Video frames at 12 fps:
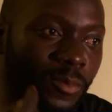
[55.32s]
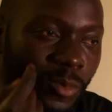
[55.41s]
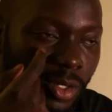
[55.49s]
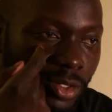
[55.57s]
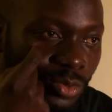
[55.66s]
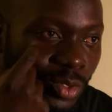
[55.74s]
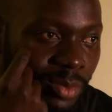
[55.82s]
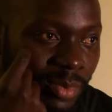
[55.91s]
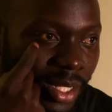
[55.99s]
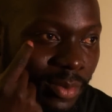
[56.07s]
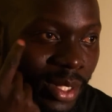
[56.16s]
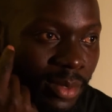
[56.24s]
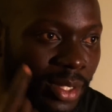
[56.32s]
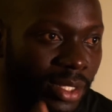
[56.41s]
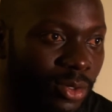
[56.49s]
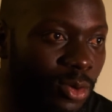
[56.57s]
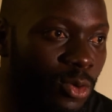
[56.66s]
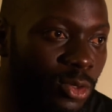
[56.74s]
when I was doing my
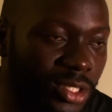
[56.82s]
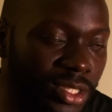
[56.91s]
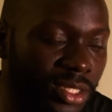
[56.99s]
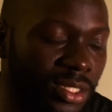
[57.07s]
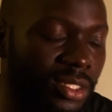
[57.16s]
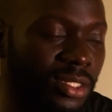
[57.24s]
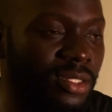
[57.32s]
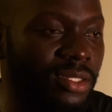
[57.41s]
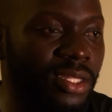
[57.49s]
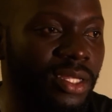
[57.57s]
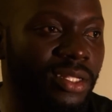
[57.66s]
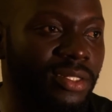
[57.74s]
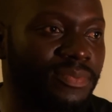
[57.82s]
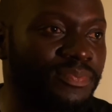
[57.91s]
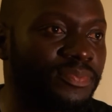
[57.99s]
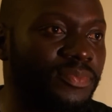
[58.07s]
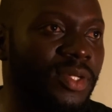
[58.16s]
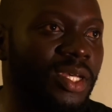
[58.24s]
O's. Then,